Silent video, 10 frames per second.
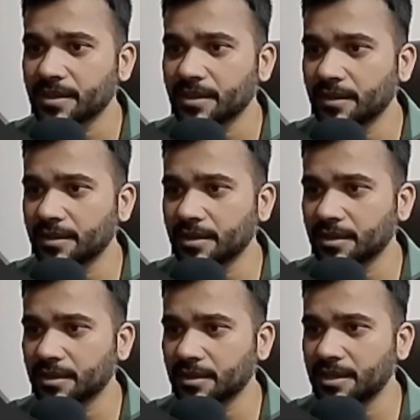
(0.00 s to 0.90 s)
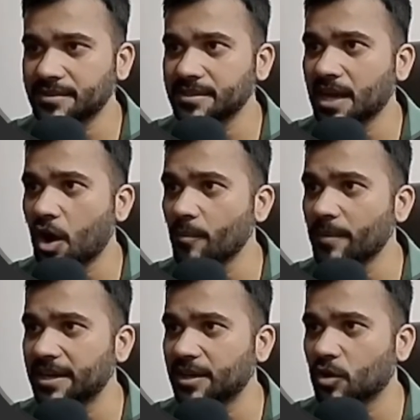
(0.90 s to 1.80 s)
and let's see how
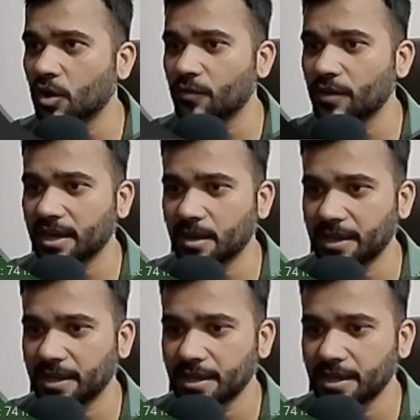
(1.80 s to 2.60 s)
many records were coming.